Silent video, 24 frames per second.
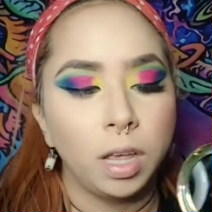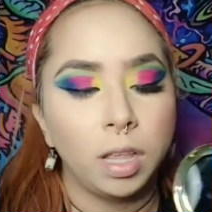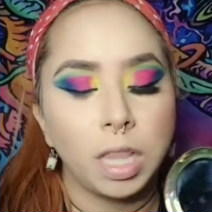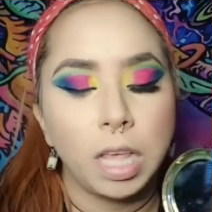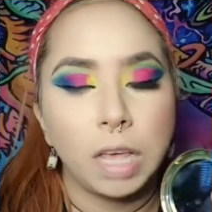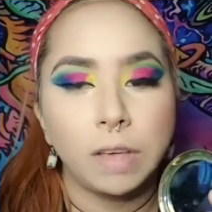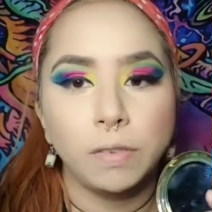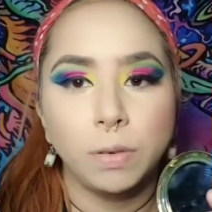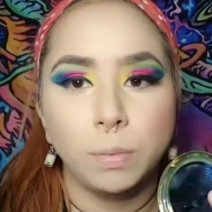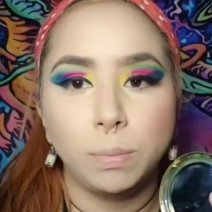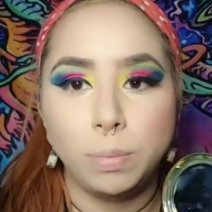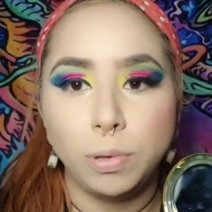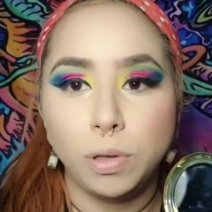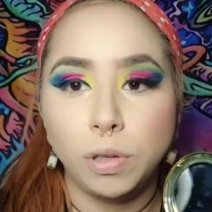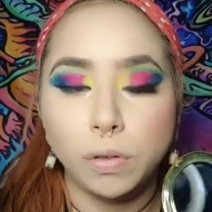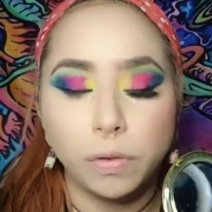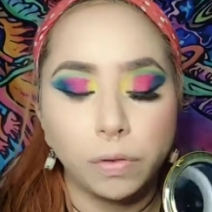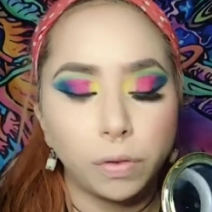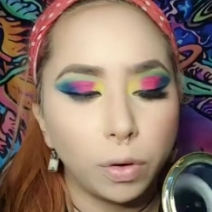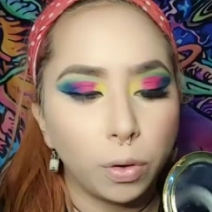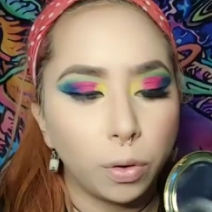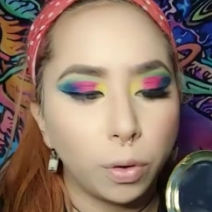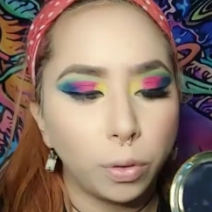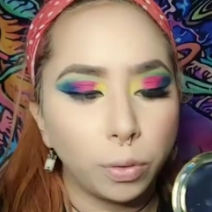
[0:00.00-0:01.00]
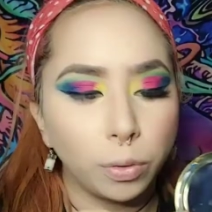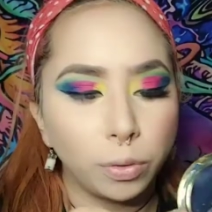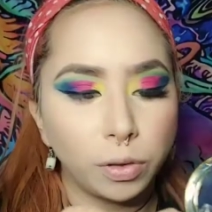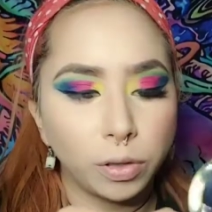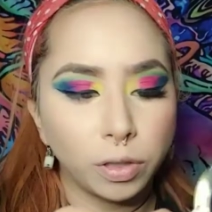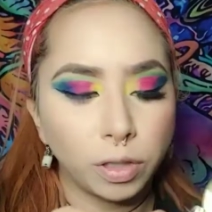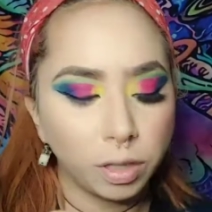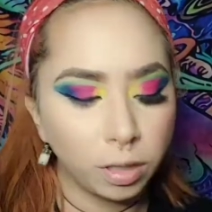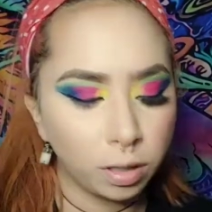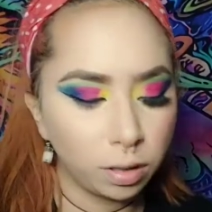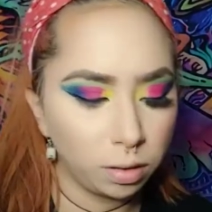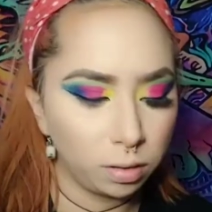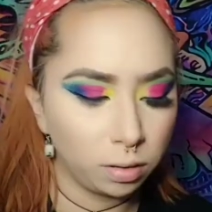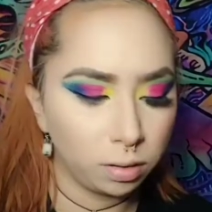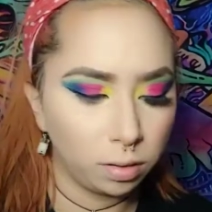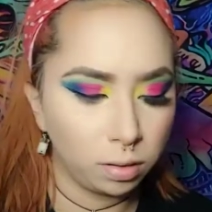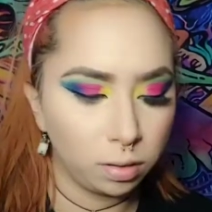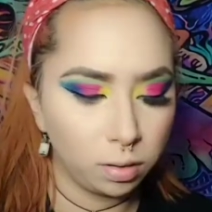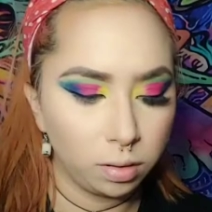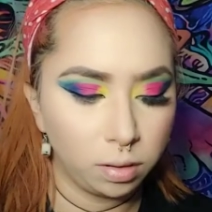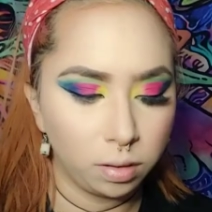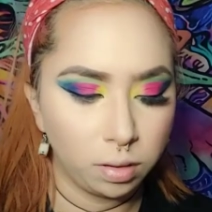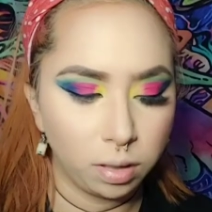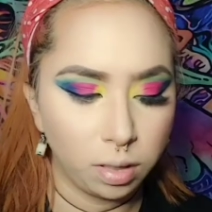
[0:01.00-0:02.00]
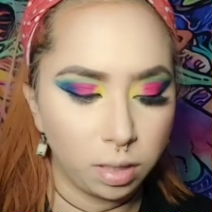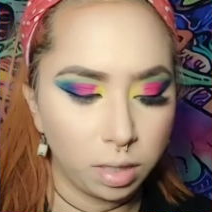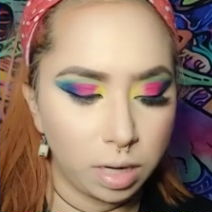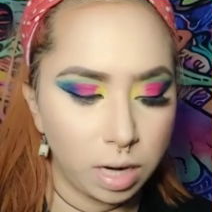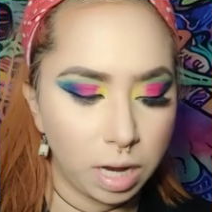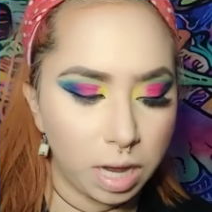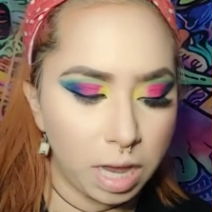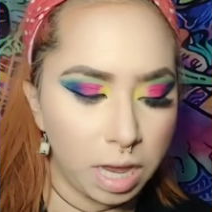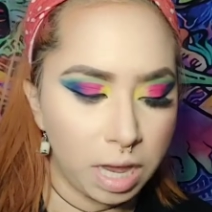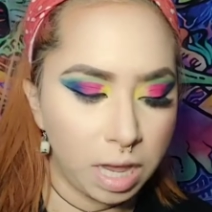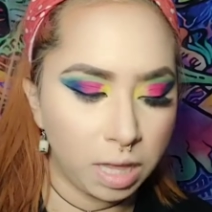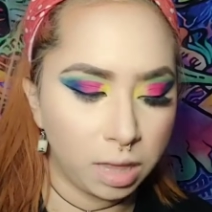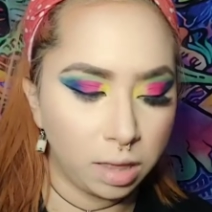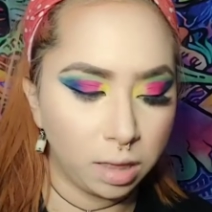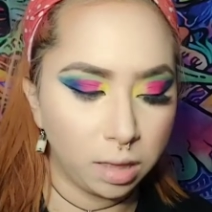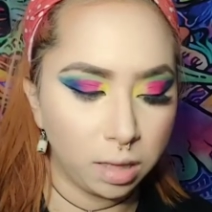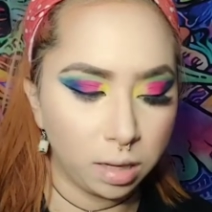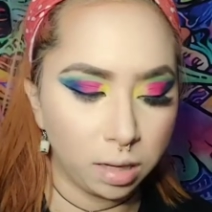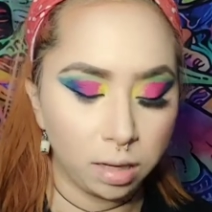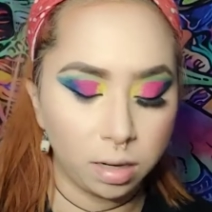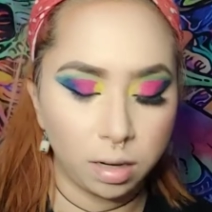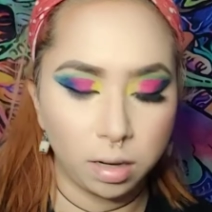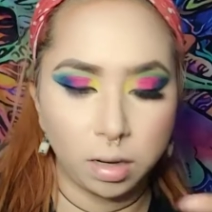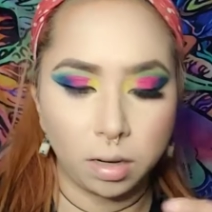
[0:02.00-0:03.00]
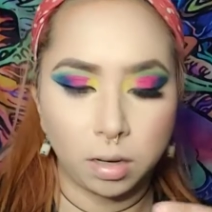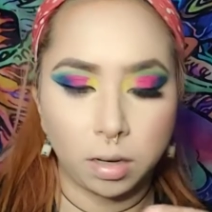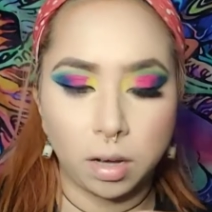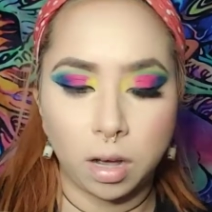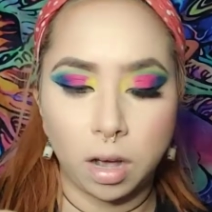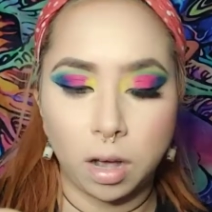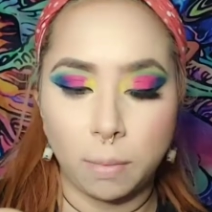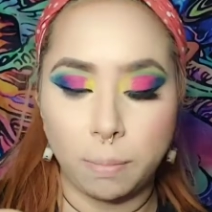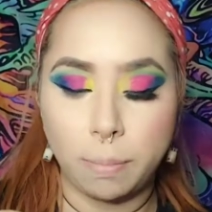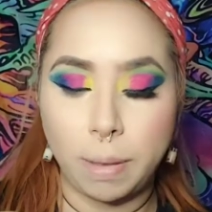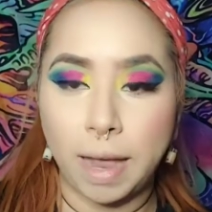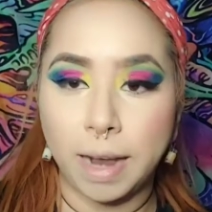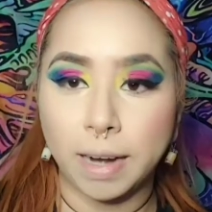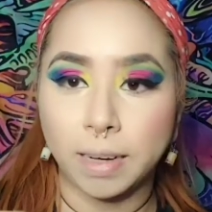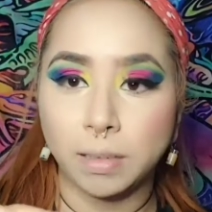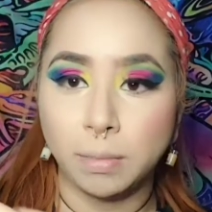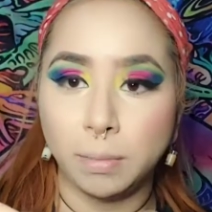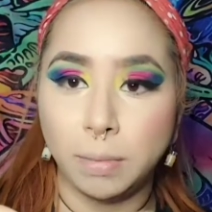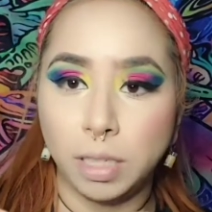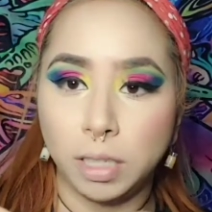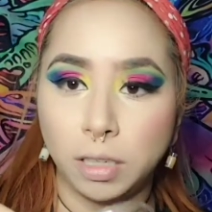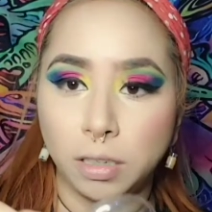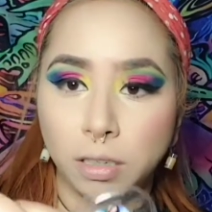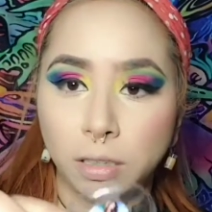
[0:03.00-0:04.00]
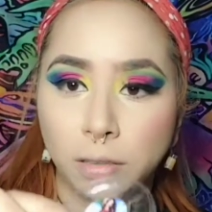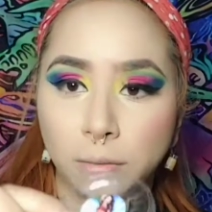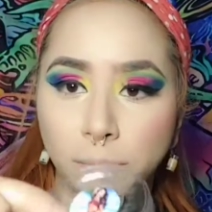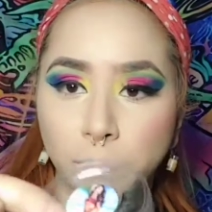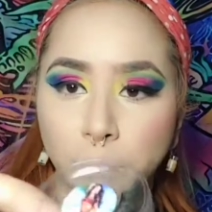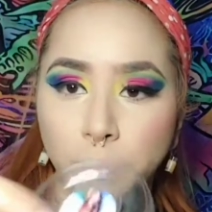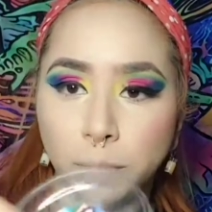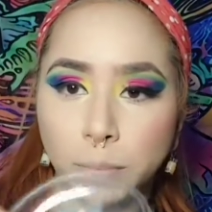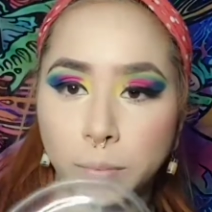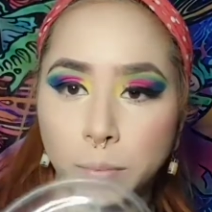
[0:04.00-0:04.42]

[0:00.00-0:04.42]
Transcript: They have a beautiful holder in the compact mirror.